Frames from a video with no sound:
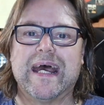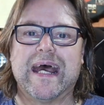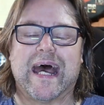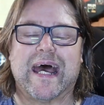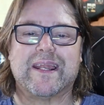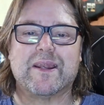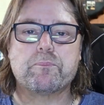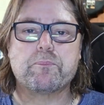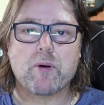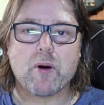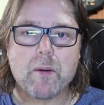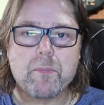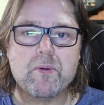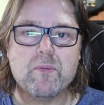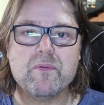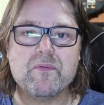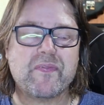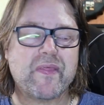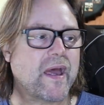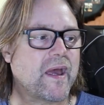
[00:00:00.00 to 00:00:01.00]
And the
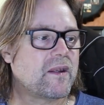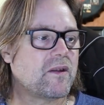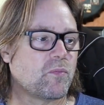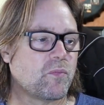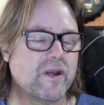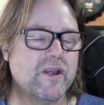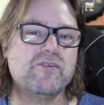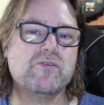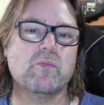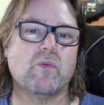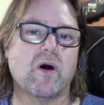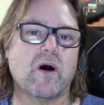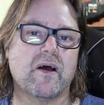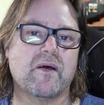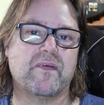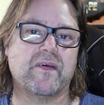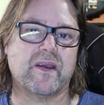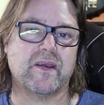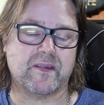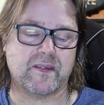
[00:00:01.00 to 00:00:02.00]
problem with that, the reason why I
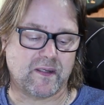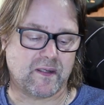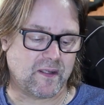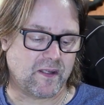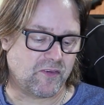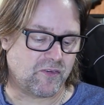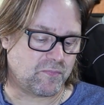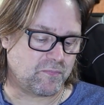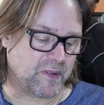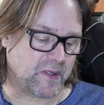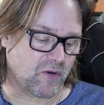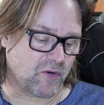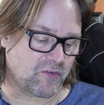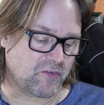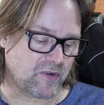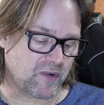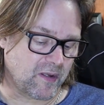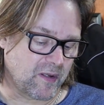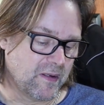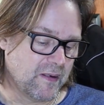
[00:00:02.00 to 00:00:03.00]
think it did it is because
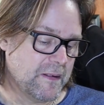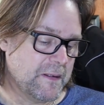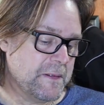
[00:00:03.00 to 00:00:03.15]
of